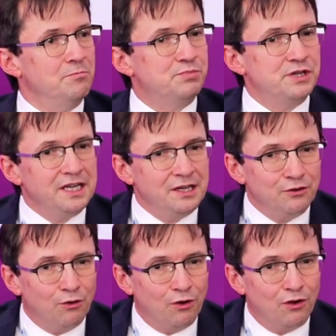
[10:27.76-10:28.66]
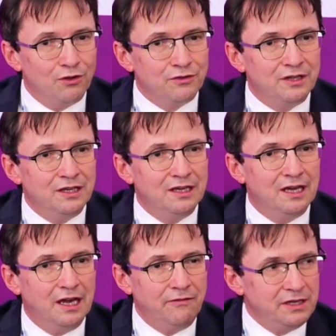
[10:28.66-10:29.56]
Bringing all the
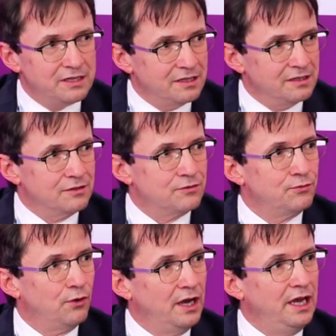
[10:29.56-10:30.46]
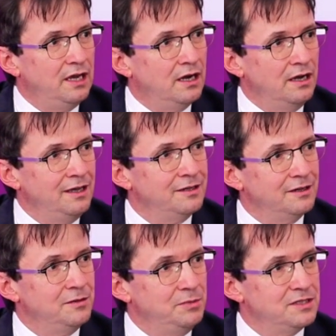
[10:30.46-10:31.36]
evidence for AI and
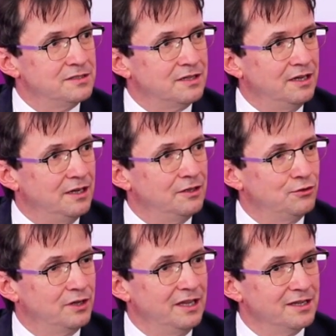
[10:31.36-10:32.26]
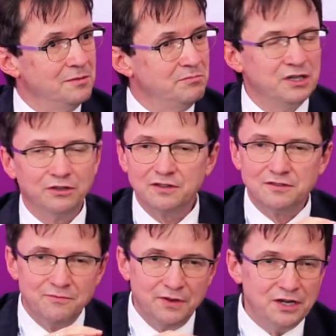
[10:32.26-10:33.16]
diabetes care together, because it's
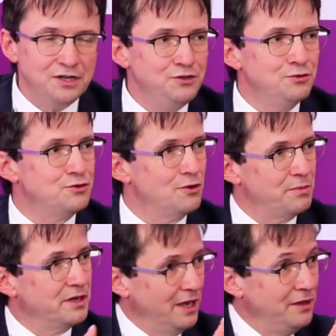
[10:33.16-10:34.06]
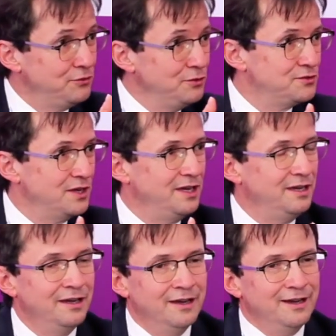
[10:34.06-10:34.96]
a very new topic. As you
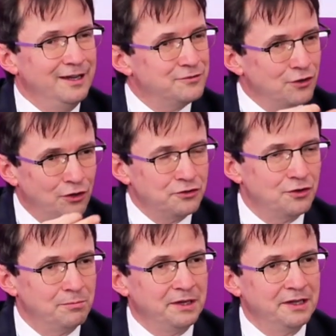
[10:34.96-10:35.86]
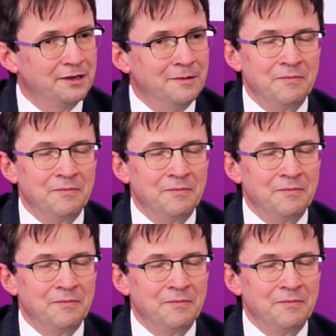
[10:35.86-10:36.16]
say, it's a hot topic.